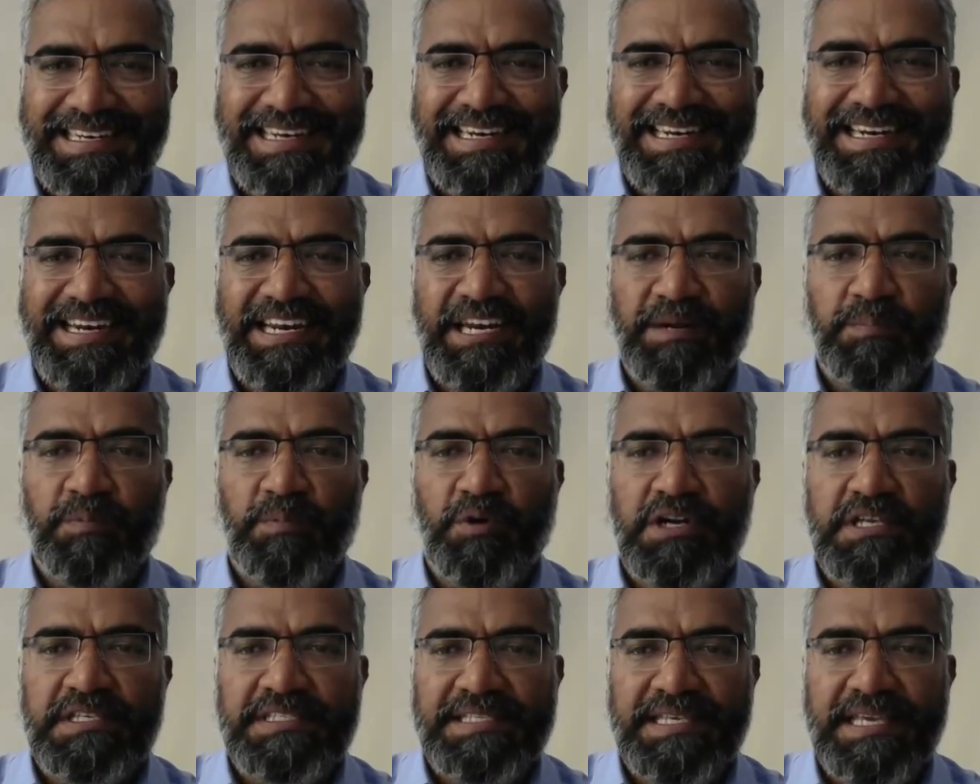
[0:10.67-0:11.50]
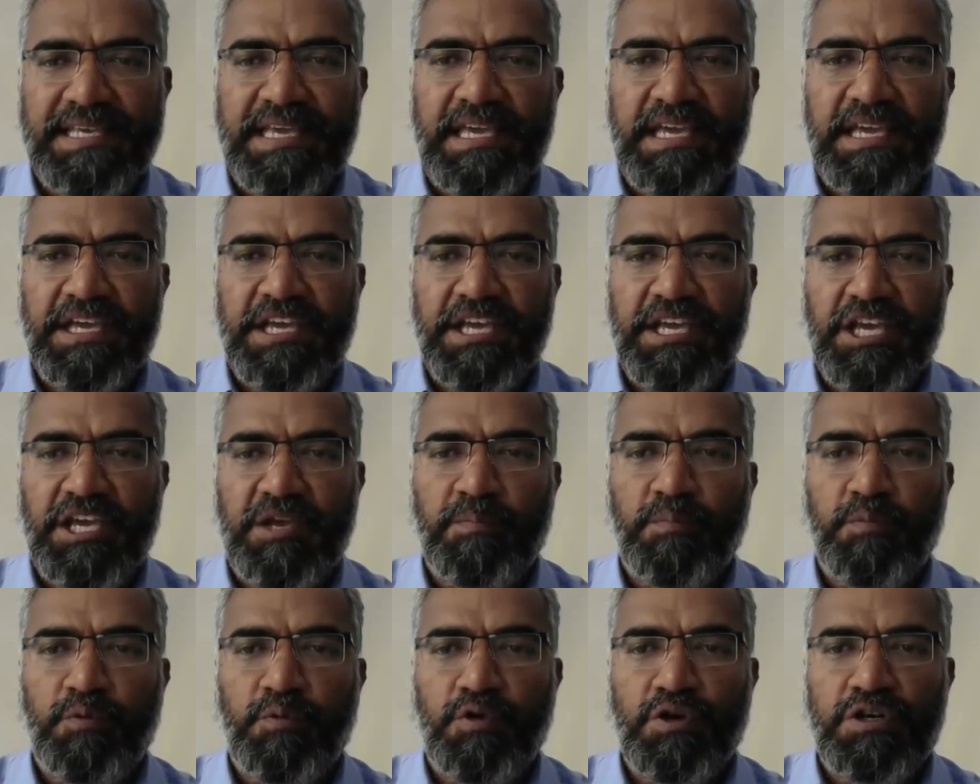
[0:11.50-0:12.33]
Trade policy,
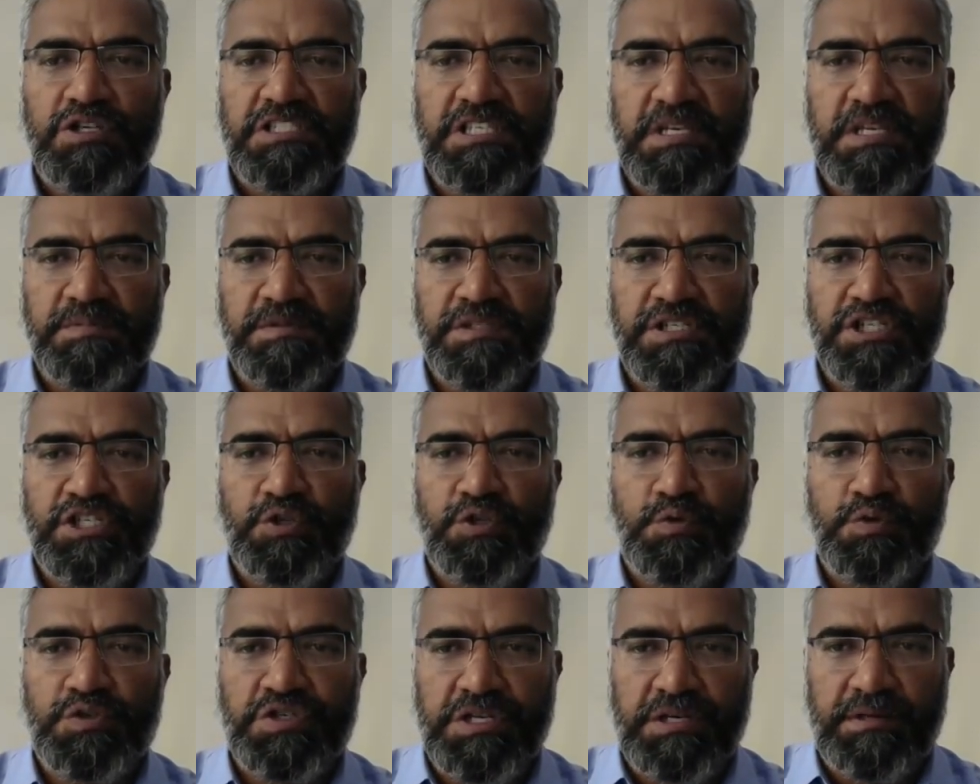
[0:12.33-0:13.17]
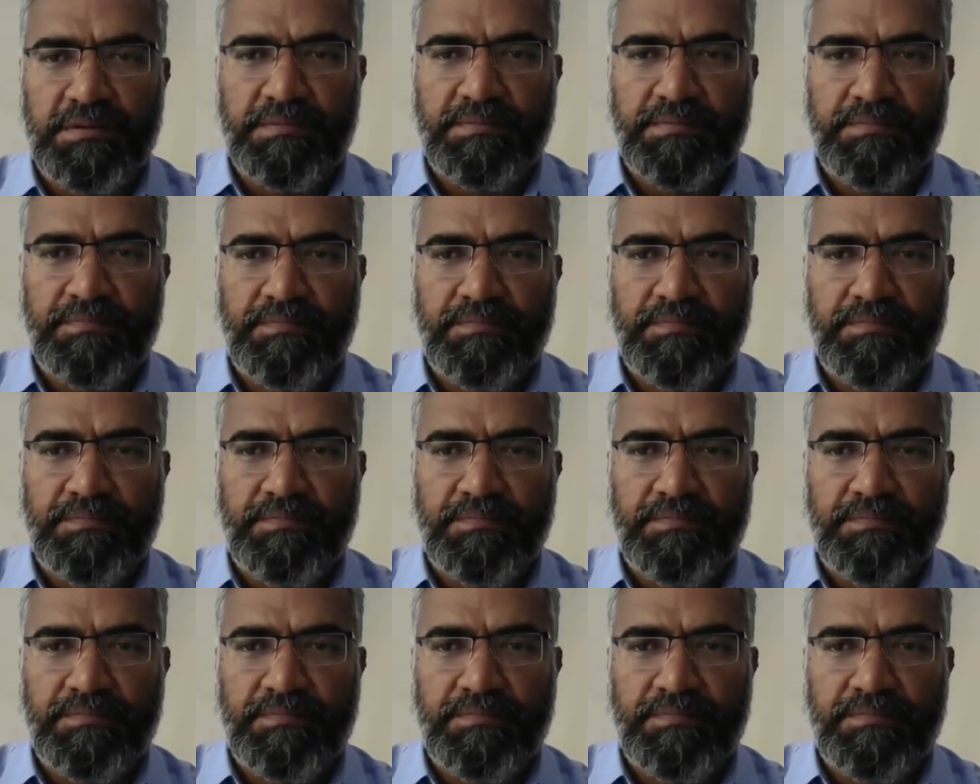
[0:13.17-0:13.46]
import substitution.